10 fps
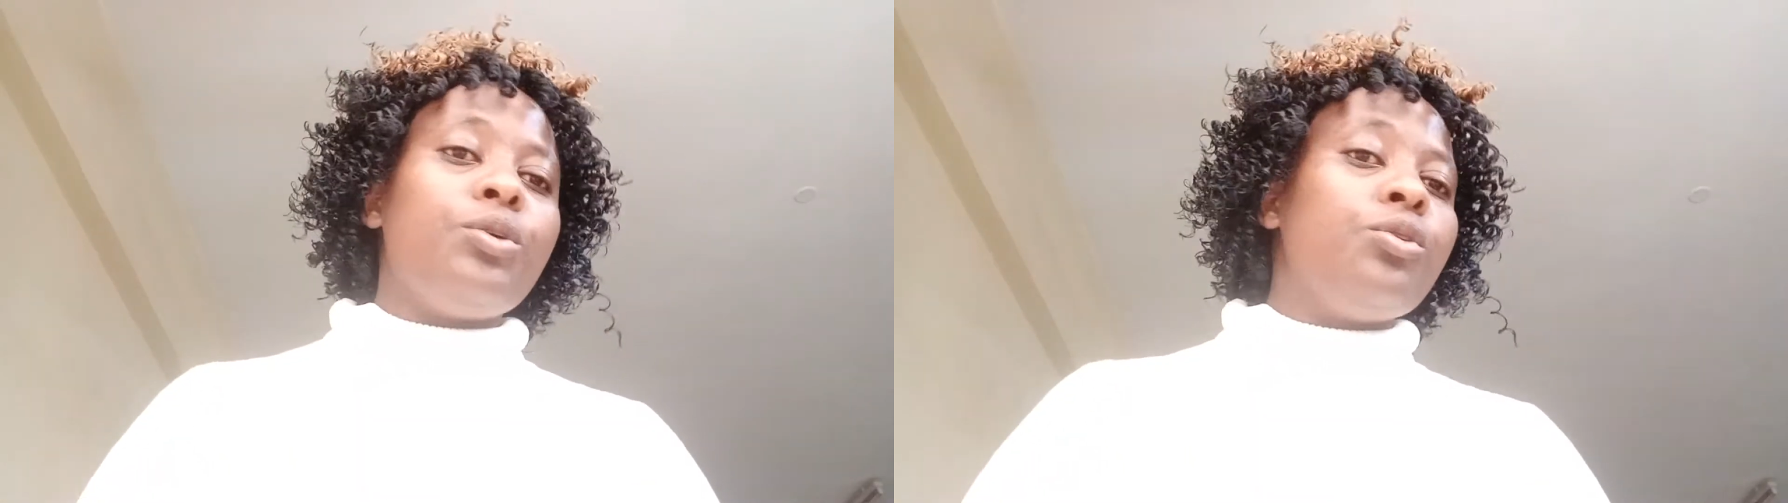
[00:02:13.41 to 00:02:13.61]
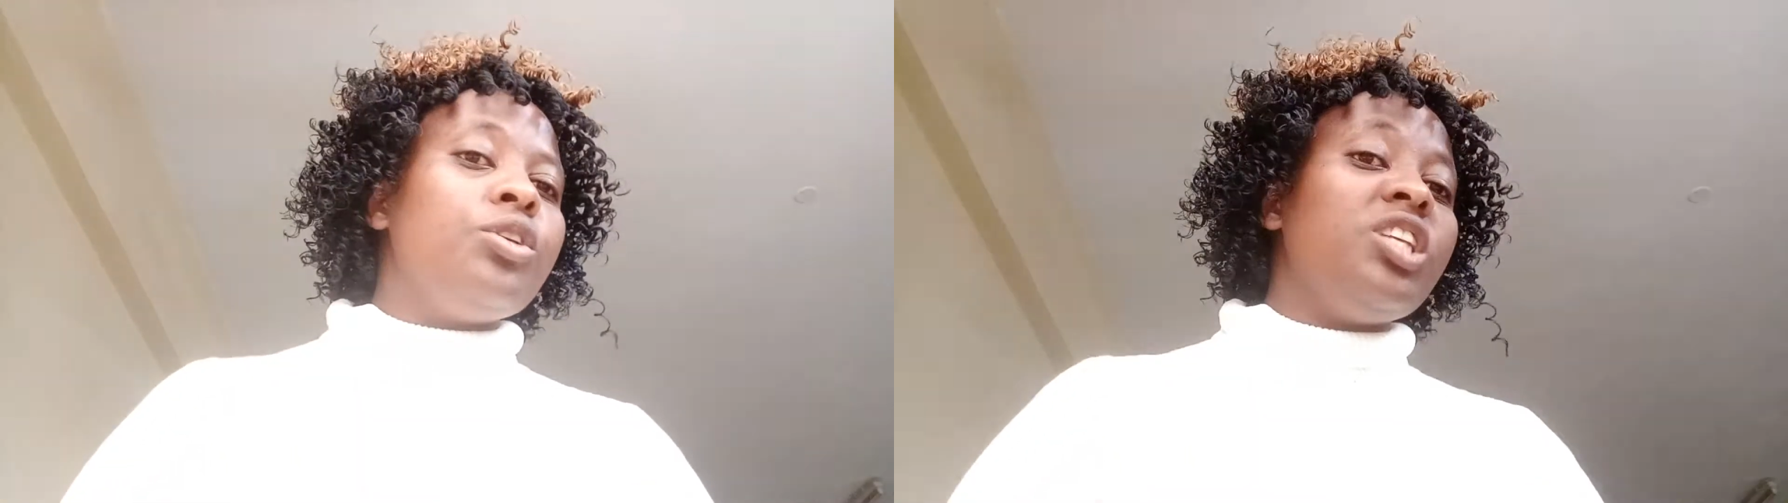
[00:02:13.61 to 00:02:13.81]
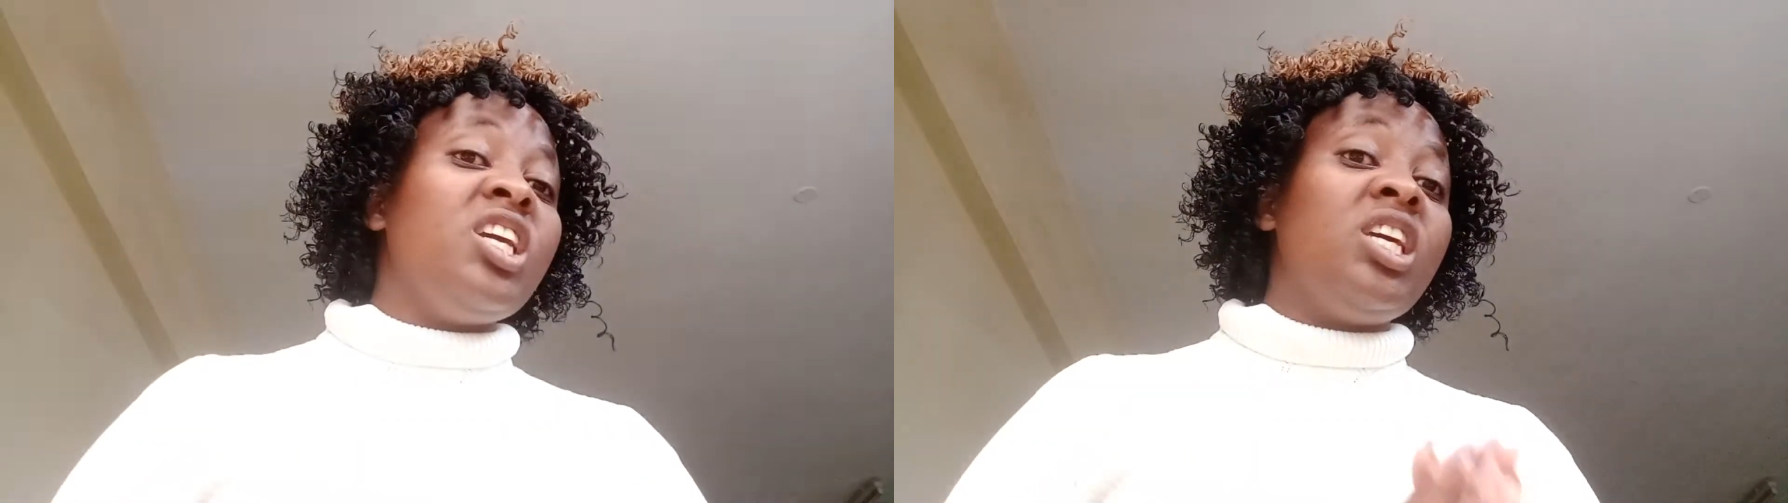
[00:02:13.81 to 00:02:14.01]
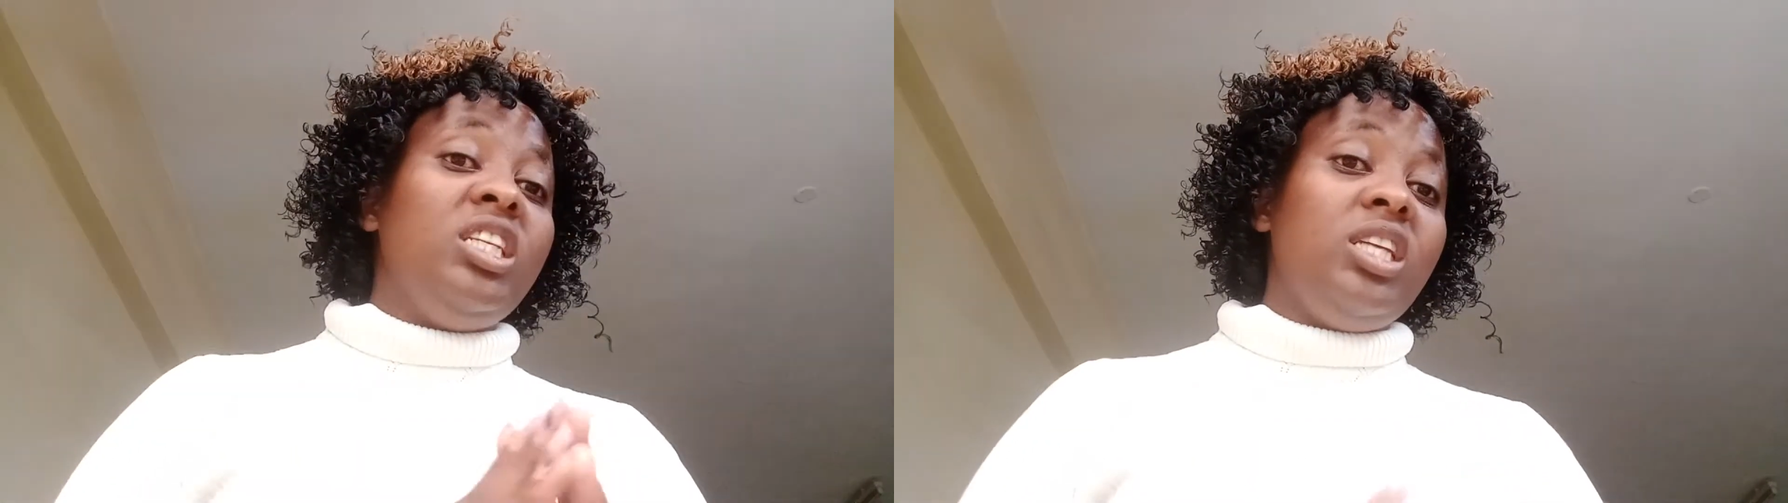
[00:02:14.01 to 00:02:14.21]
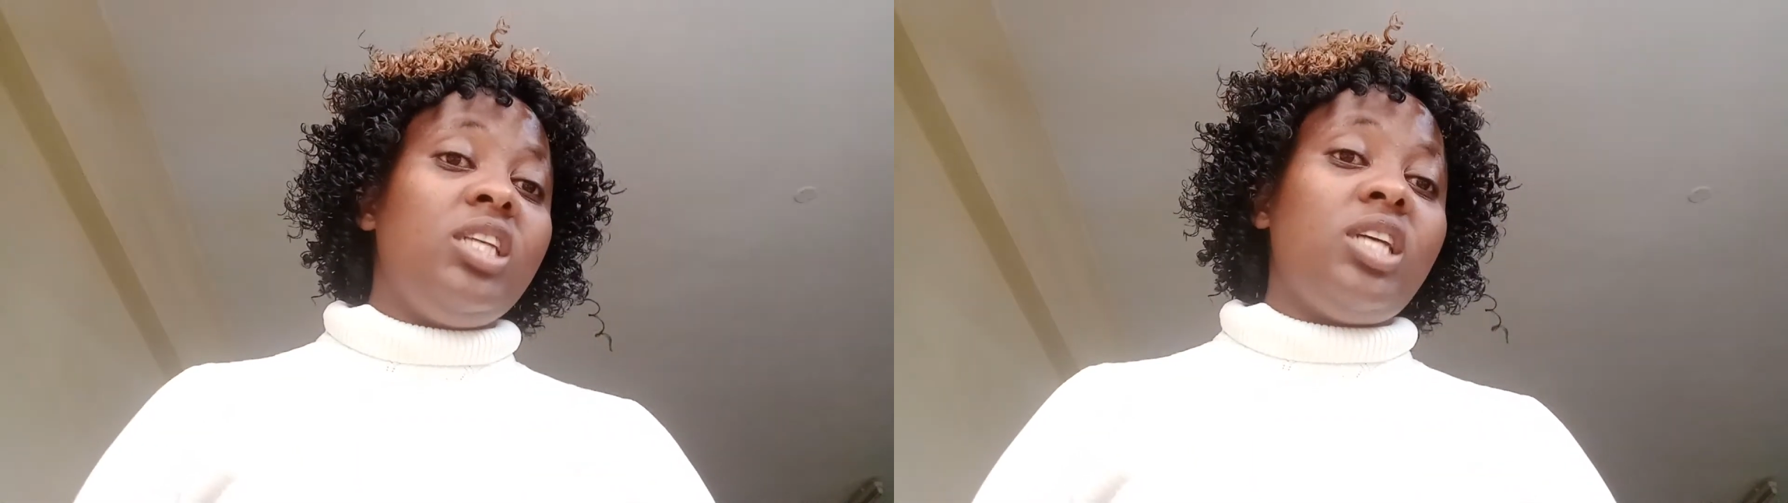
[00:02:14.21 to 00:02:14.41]
because
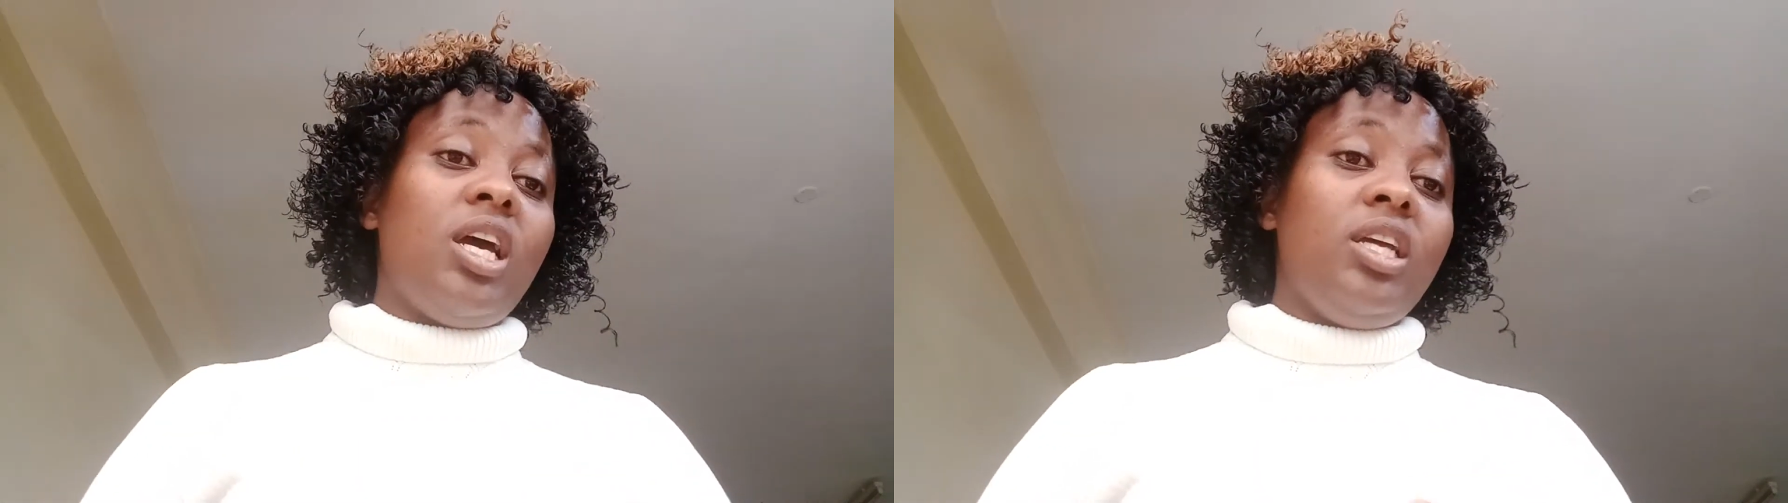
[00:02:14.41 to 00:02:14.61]
ikinyesha,